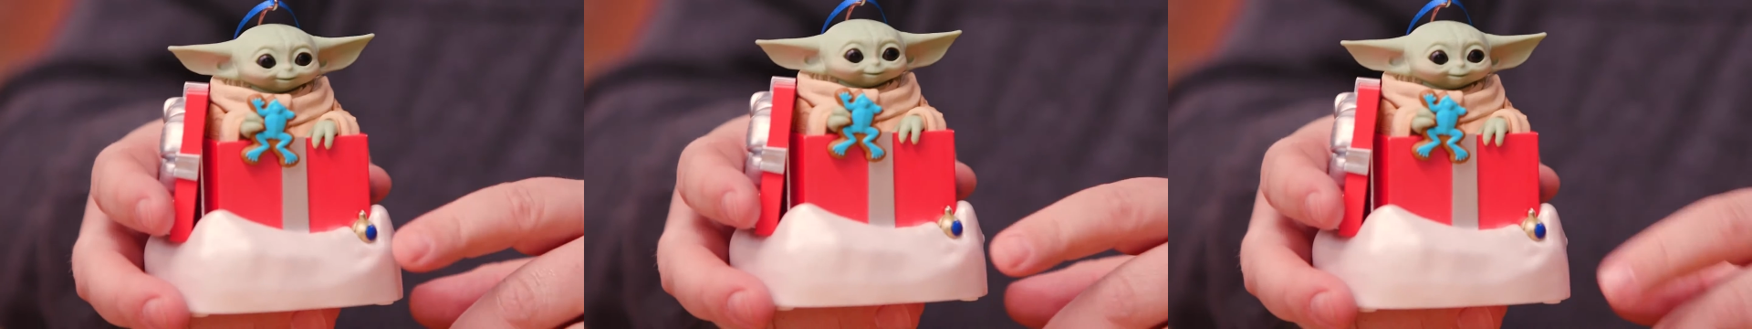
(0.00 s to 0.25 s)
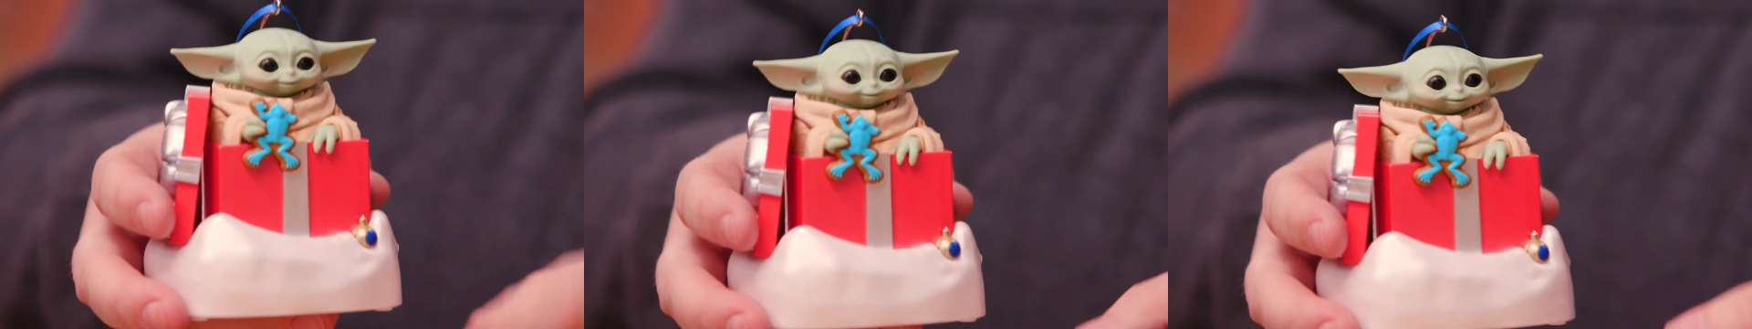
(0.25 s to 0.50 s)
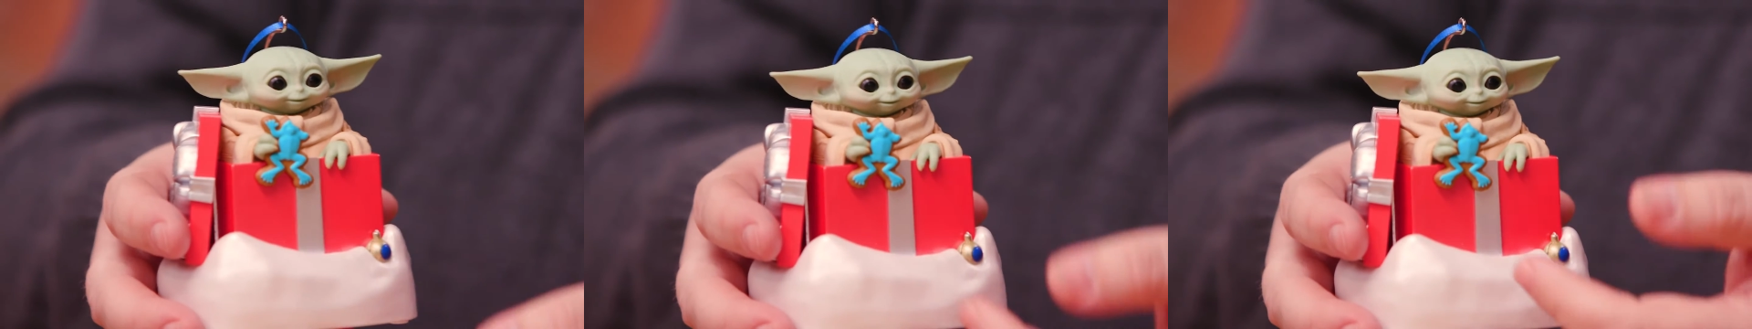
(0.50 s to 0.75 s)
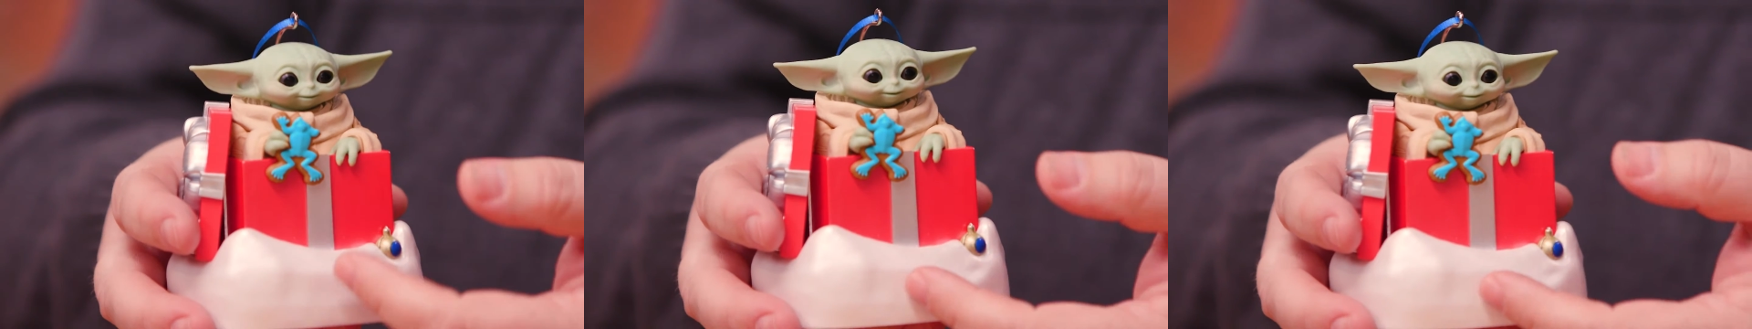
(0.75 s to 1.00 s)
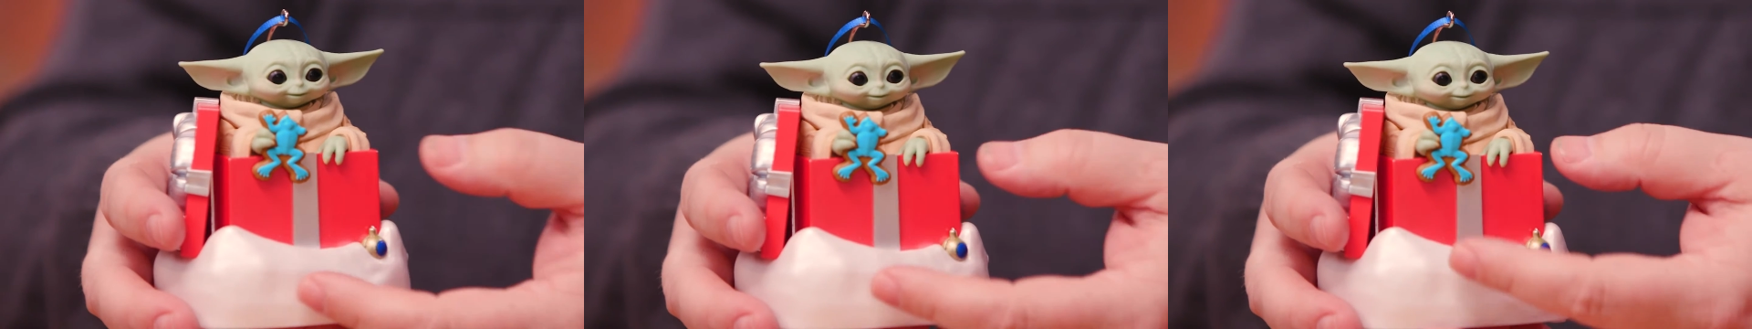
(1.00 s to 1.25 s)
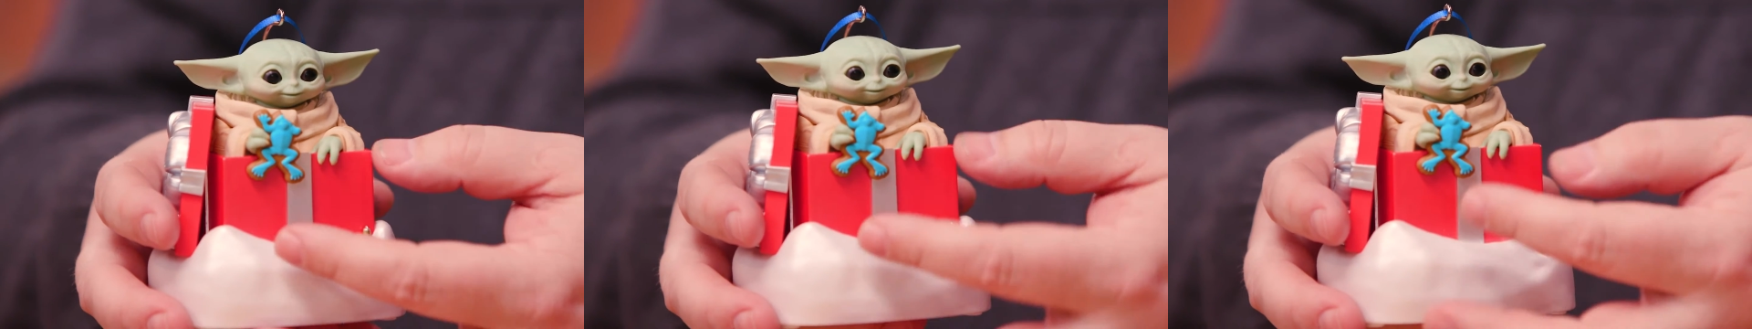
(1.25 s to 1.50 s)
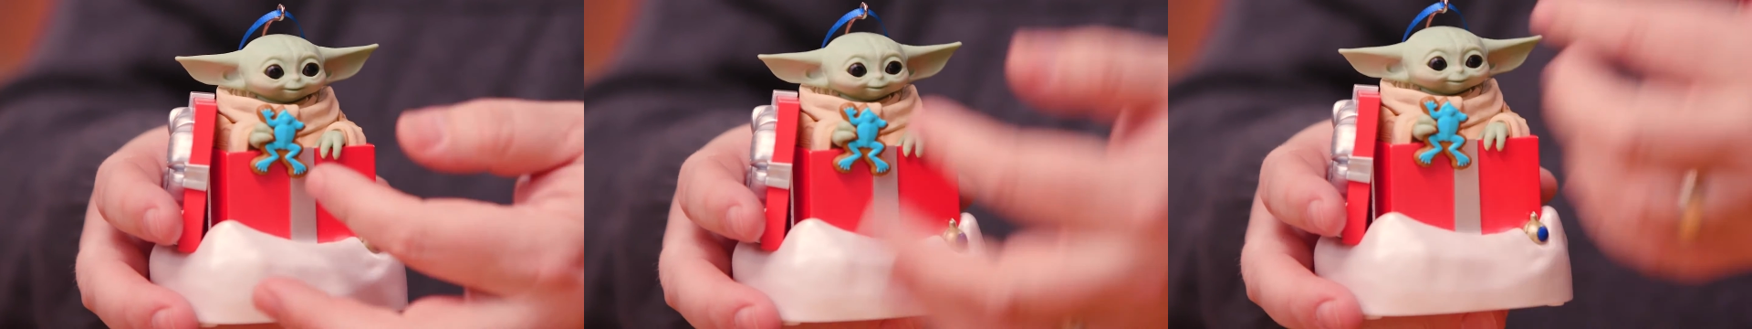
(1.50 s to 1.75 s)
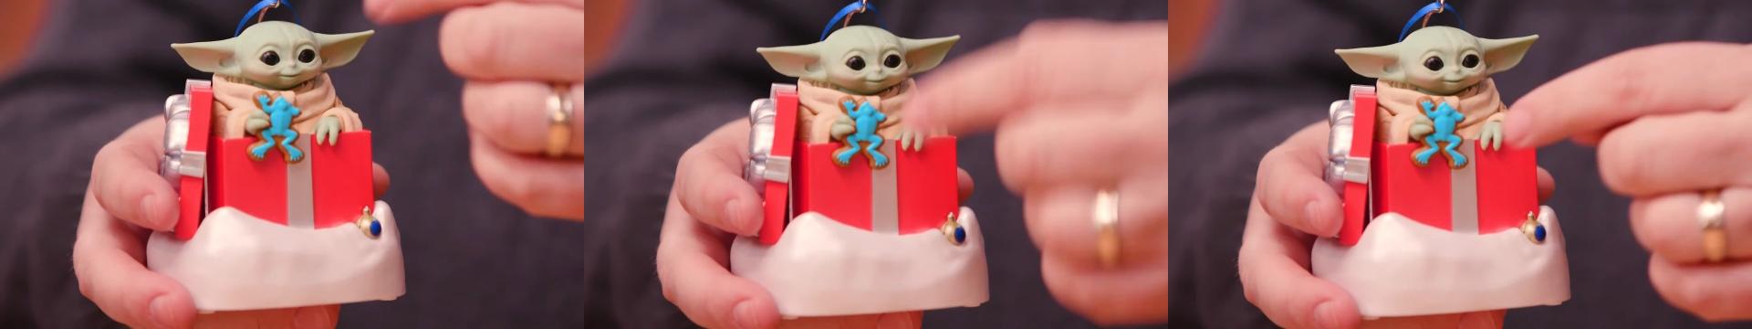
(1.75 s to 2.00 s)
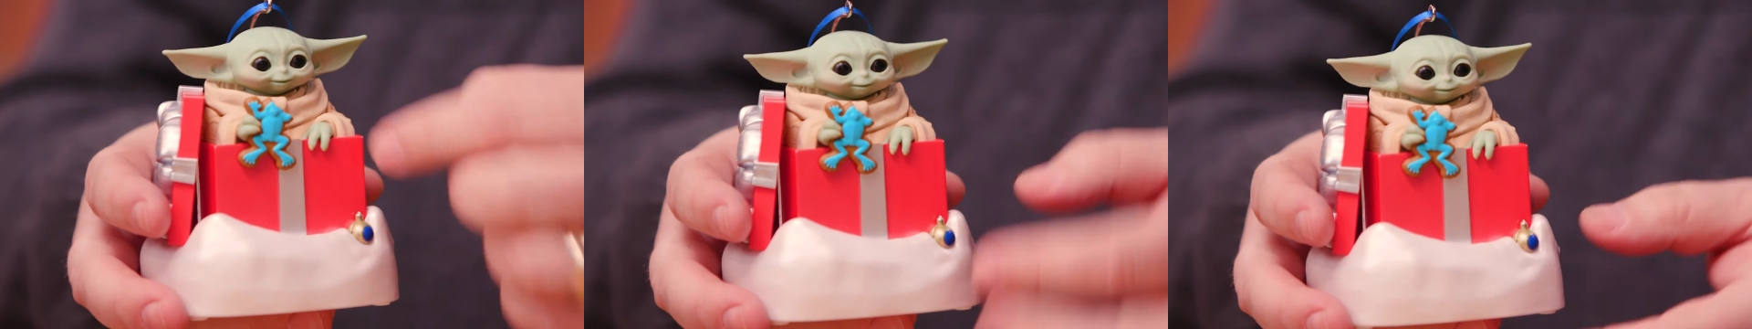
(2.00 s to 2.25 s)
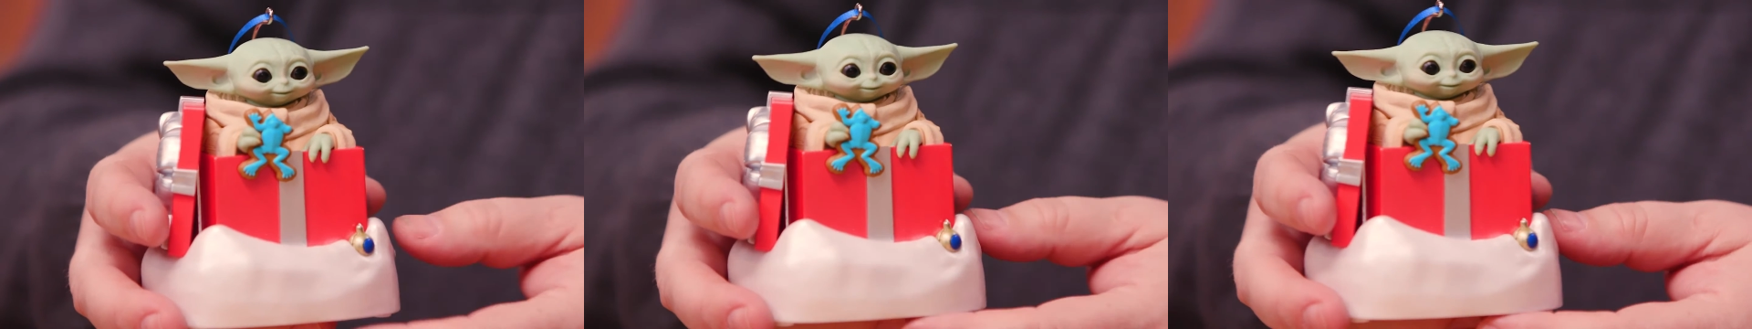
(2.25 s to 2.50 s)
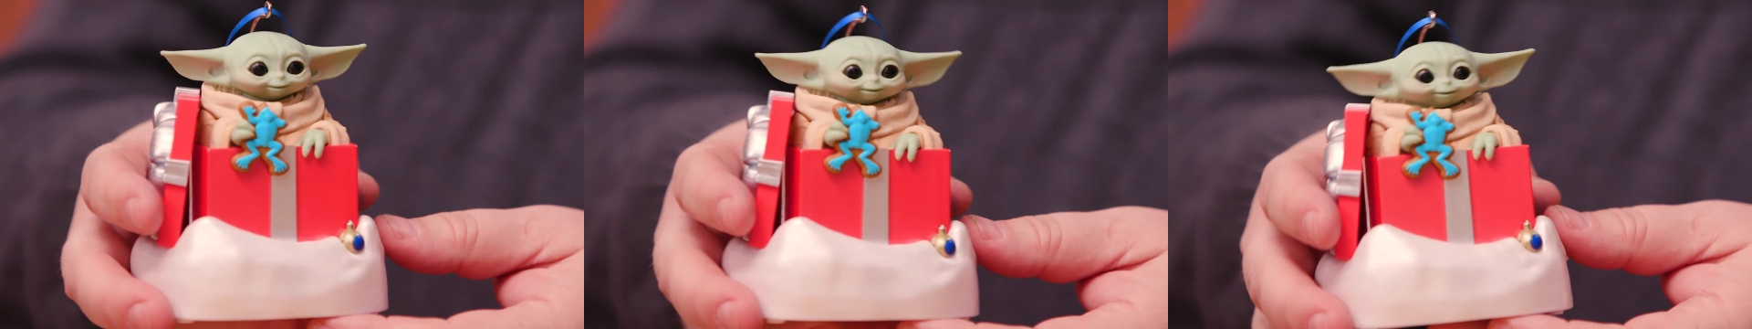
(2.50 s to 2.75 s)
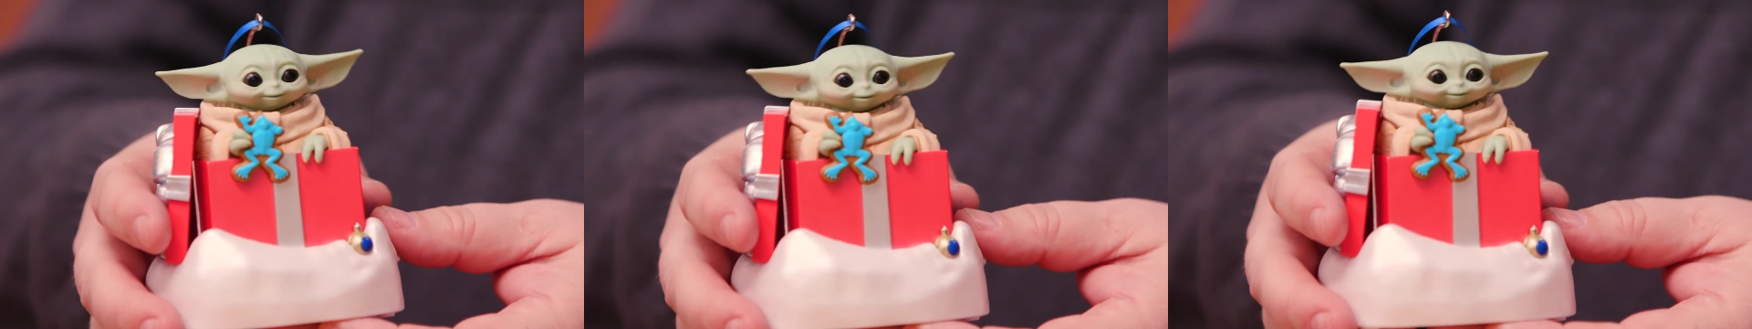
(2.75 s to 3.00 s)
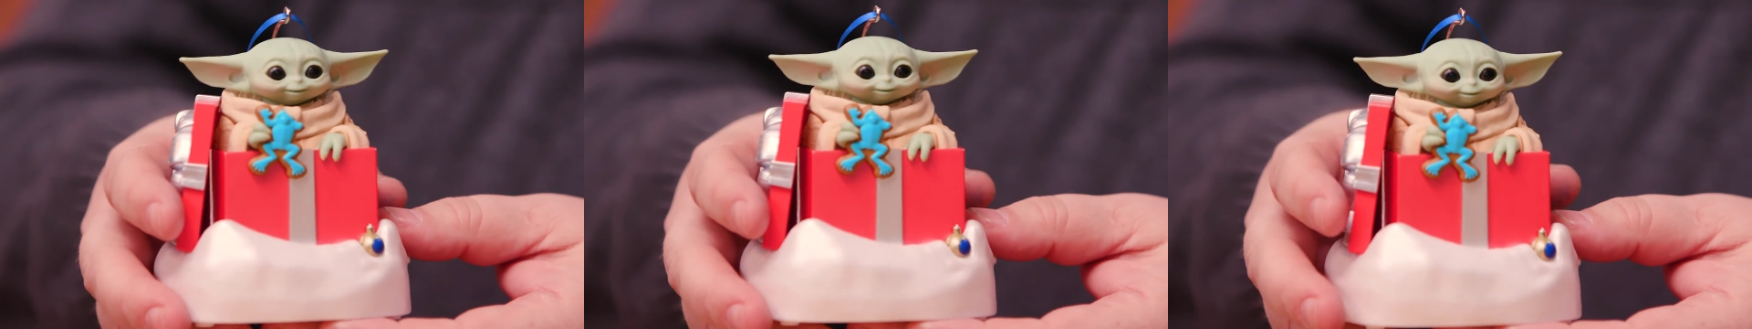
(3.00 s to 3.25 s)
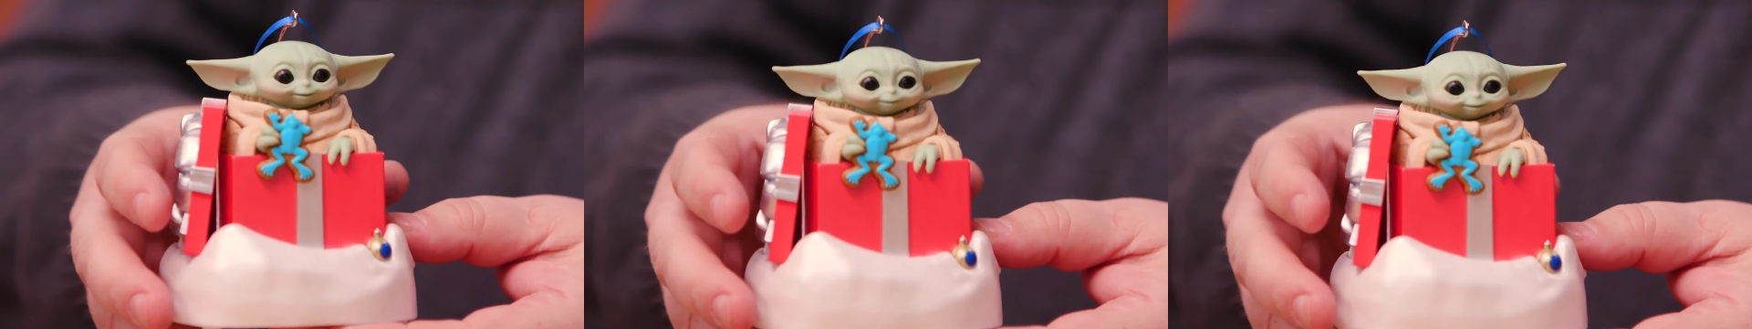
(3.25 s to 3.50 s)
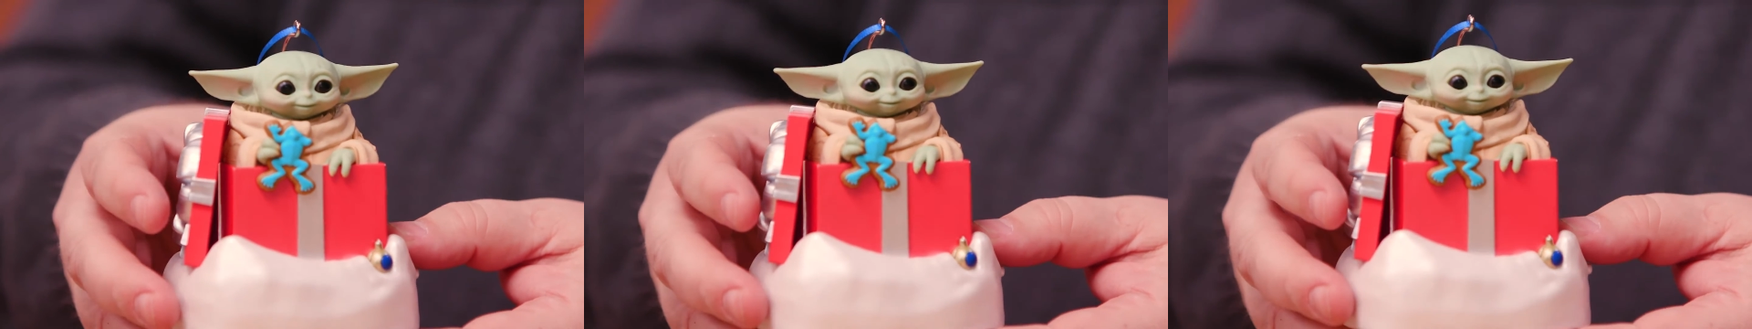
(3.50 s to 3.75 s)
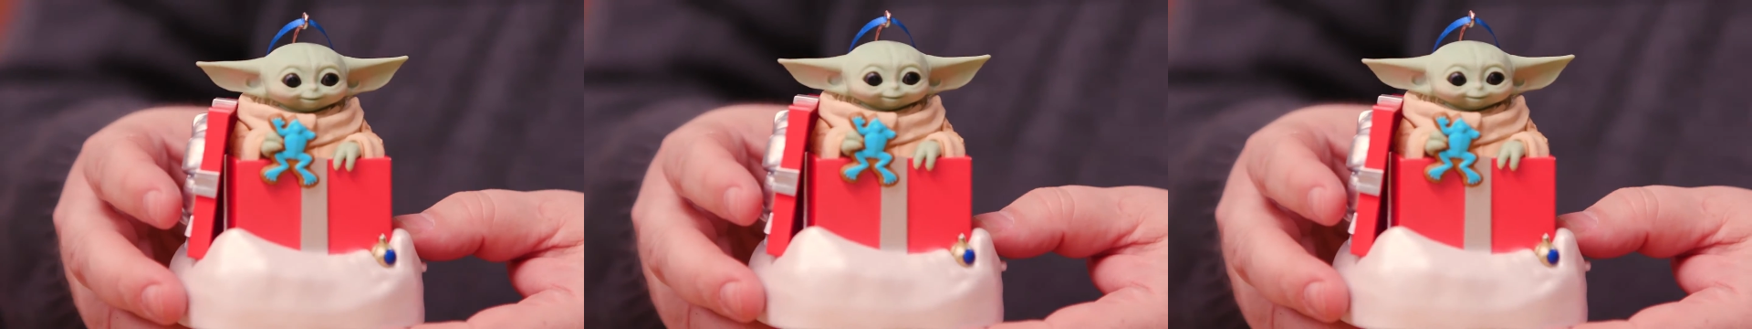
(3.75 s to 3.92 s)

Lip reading: [unreadable: no face in view]